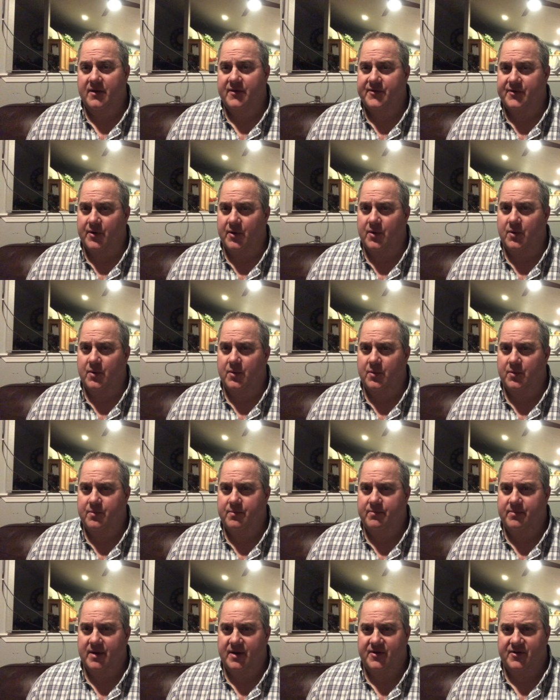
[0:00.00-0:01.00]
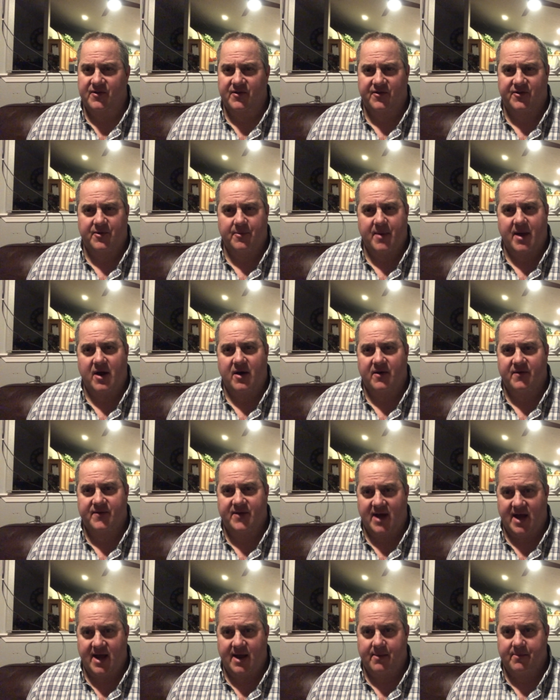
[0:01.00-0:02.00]
So it's just a matter of
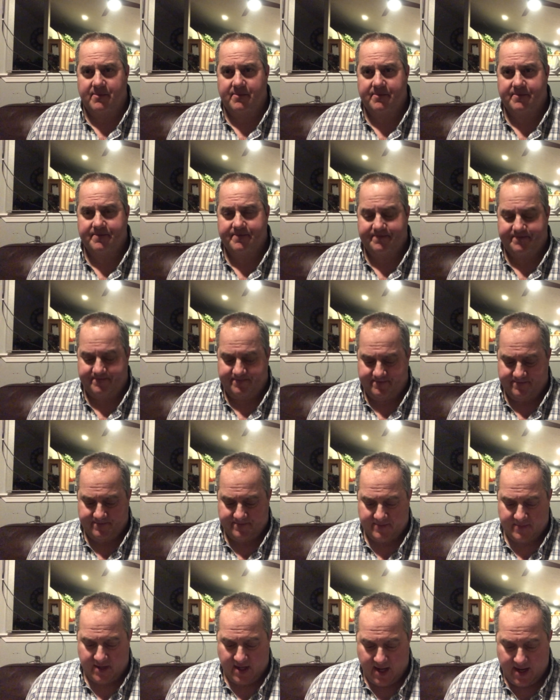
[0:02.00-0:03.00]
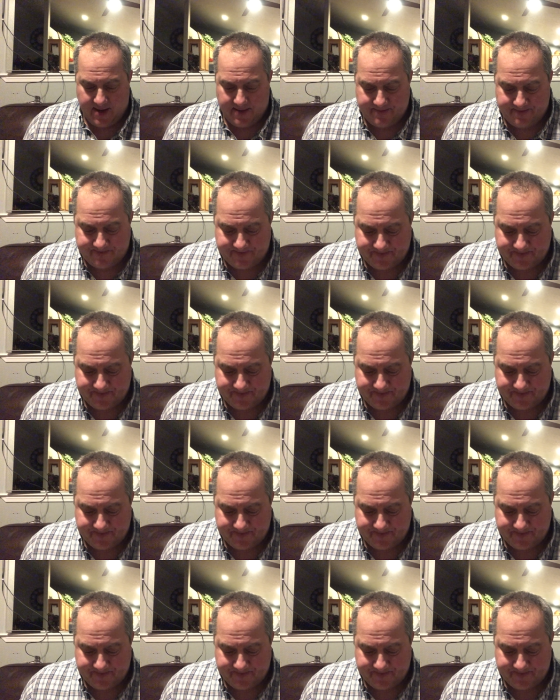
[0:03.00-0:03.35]
time. Okay?